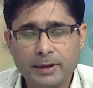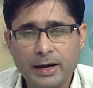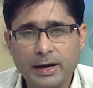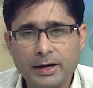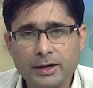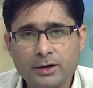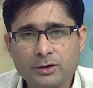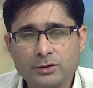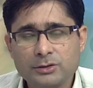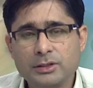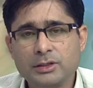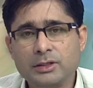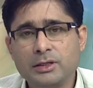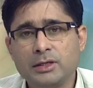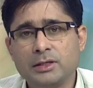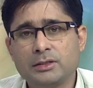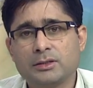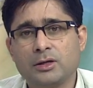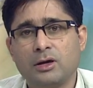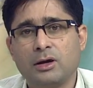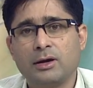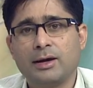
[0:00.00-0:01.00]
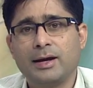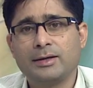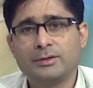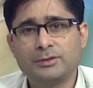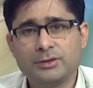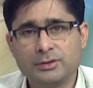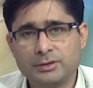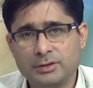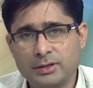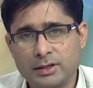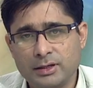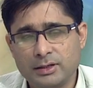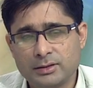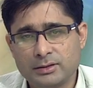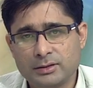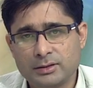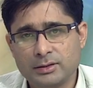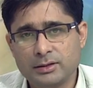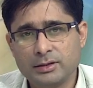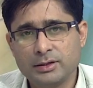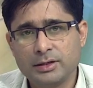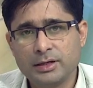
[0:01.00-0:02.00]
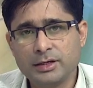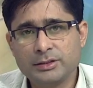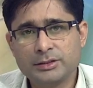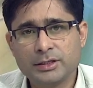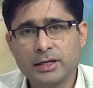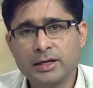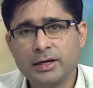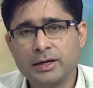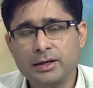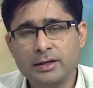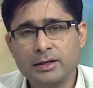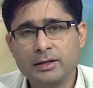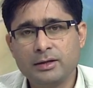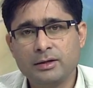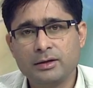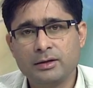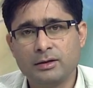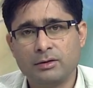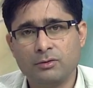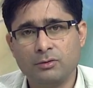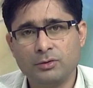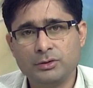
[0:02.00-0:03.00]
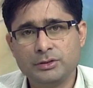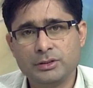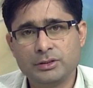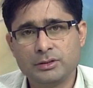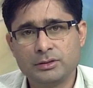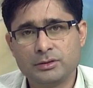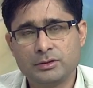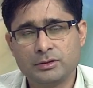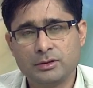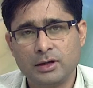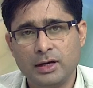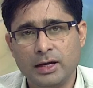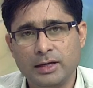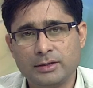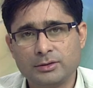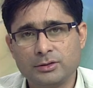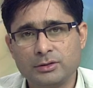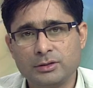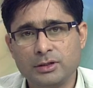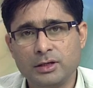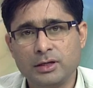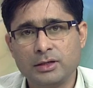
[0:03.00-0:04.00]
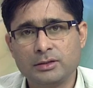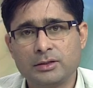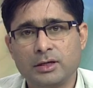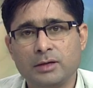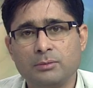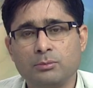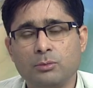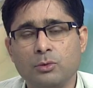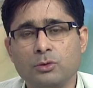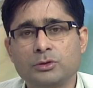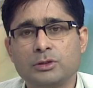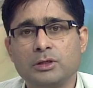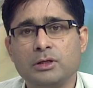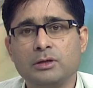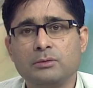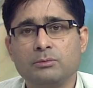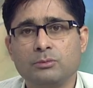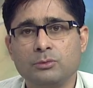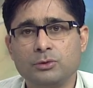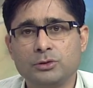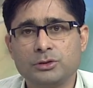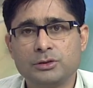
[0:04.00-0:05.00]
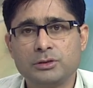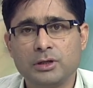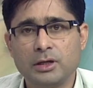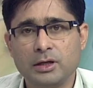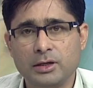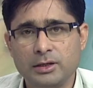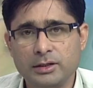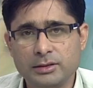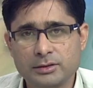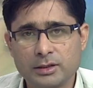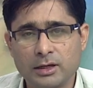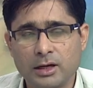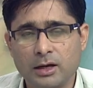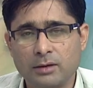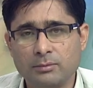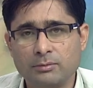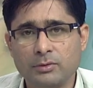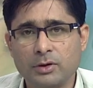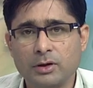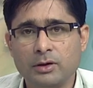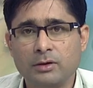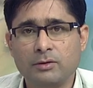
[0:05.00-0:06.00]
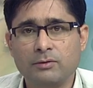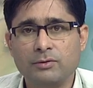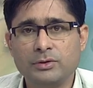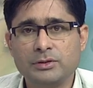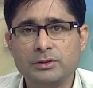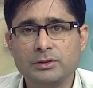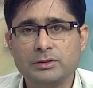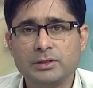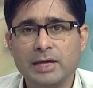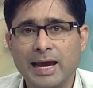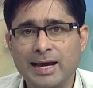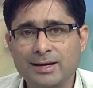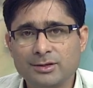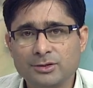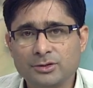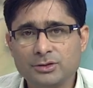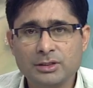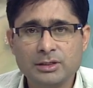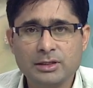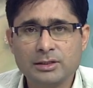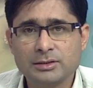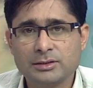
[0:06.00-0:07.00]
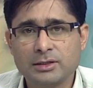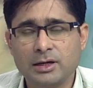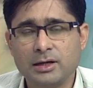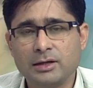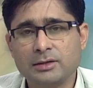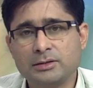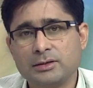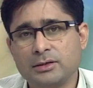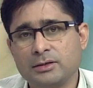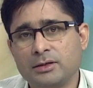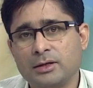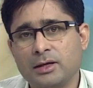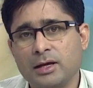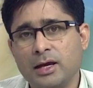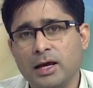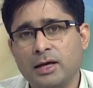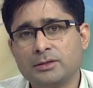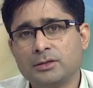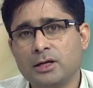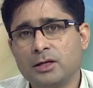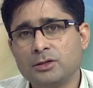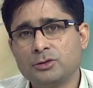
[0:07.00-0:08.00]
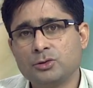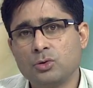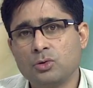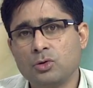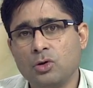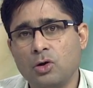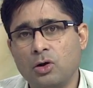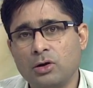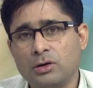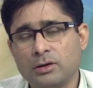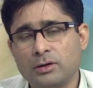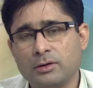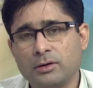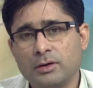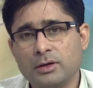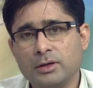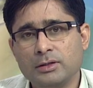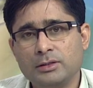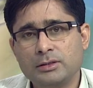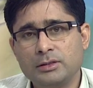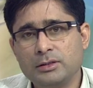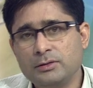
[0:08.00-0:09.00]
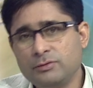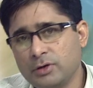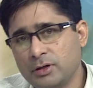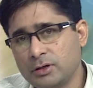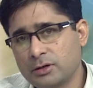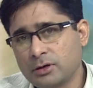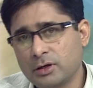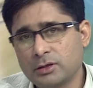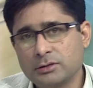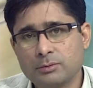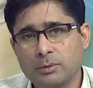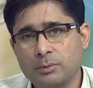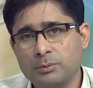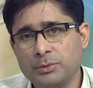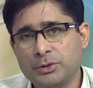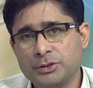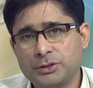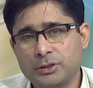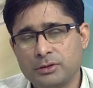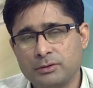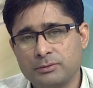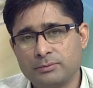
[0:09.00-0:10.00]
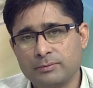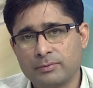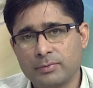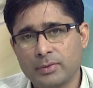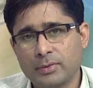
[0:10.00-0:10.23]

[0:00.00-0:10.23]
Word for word: endogenous or exogenous. Christianity, which is exogenous, and Muslim, Muslim uh, Islam, which is the exogenous religion, has also got severe transformation.